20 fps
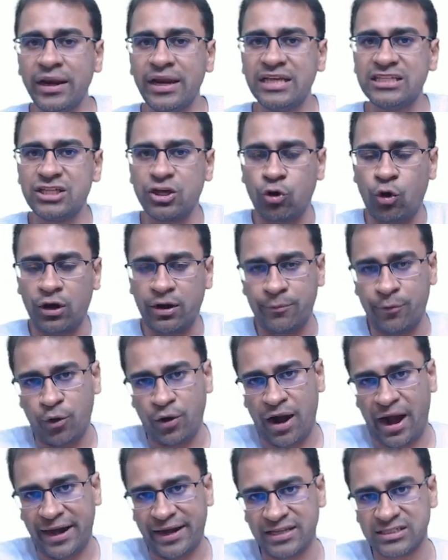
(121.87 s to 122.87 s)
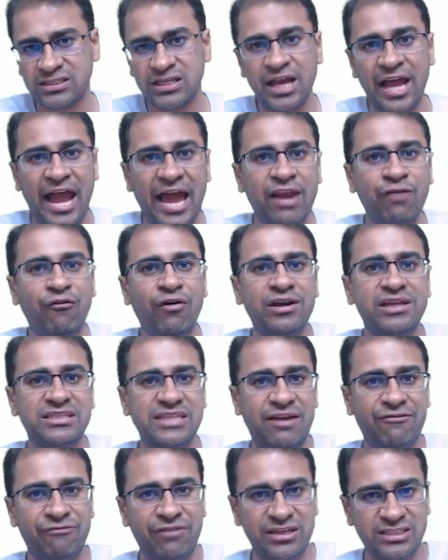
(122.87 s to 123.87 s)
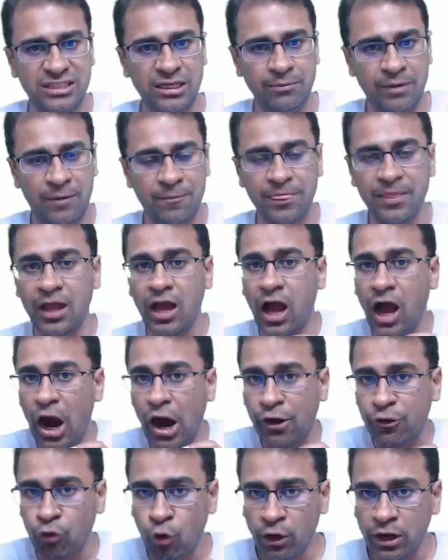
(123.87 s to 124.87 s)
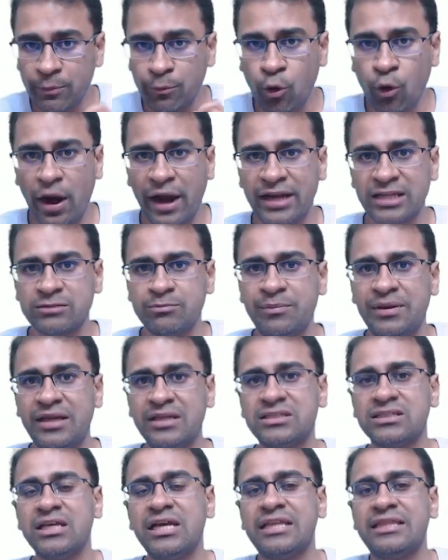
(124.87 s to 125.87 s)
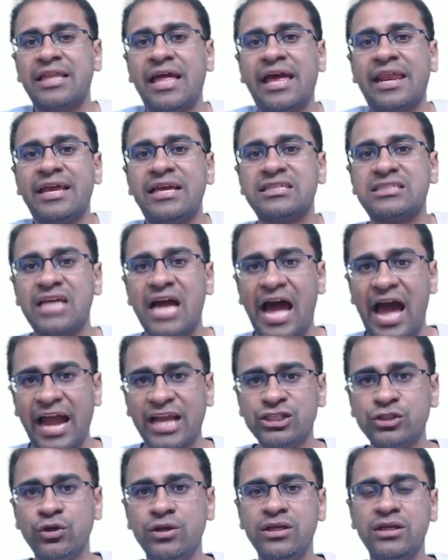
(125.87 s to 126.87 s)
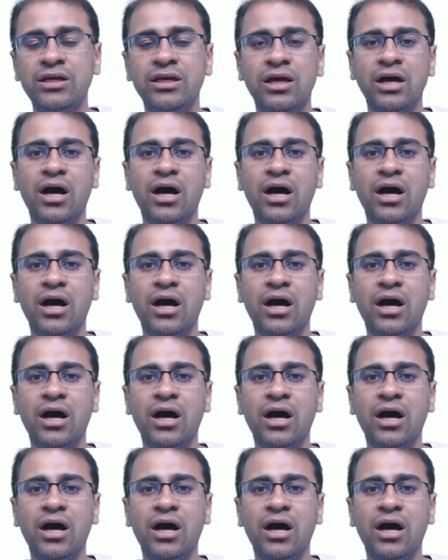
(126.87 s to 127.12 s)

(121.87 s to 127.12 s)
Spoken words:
is a chronic bronchitis and one is emphysema. A chronic bronchitis means there is actually